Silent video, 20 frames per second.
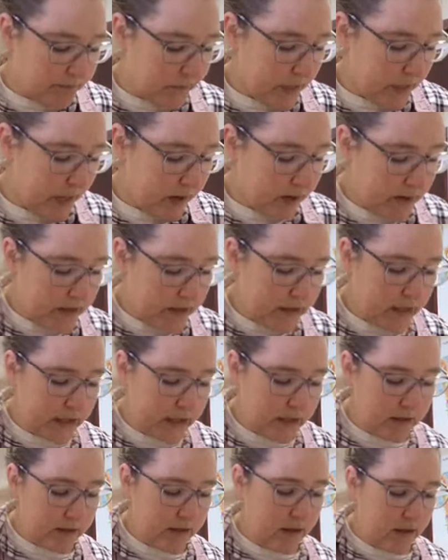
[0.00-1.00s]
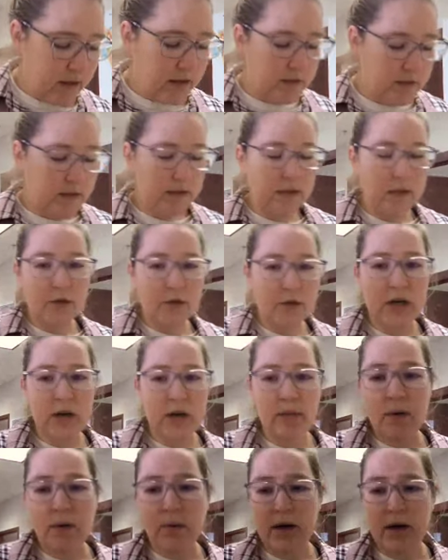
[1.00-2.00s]
Yeah, and then,
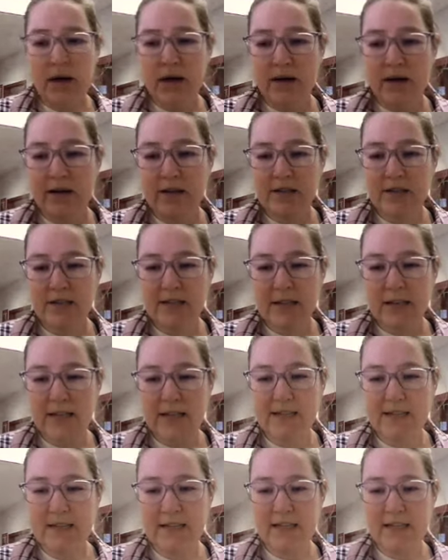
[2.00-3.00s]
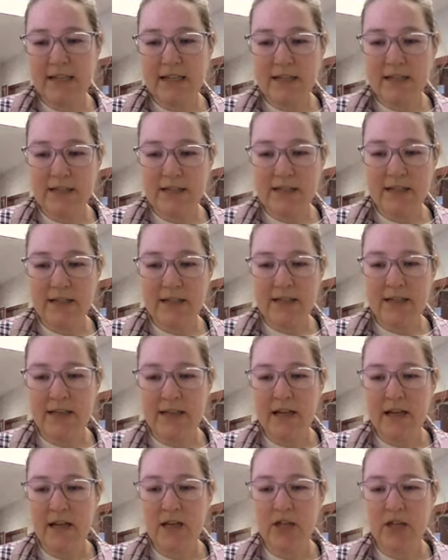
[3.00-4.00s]
Tupperware is nice and
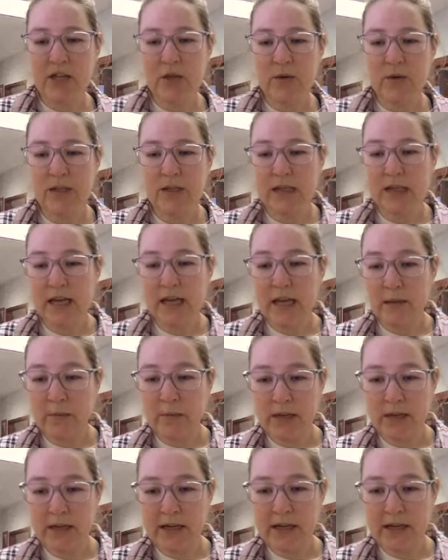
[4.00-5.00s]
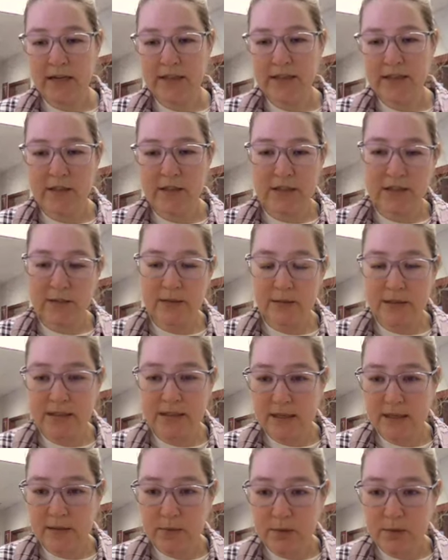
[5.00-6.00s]
easy. You can label it. So this
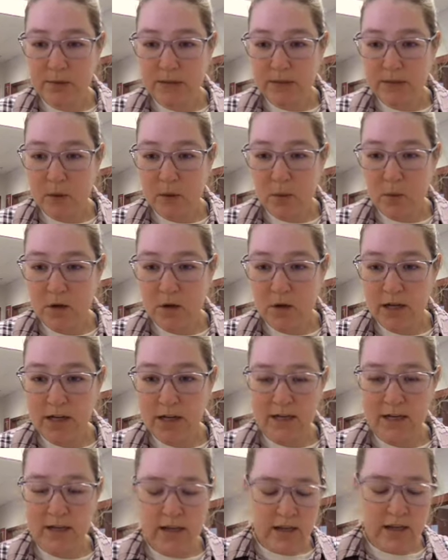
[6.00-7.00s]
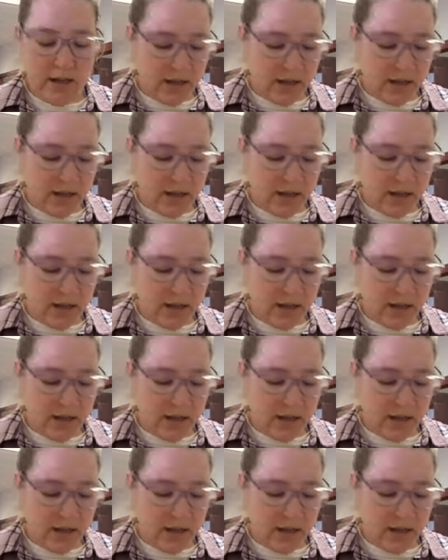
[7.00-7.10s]
one's labeled number 1.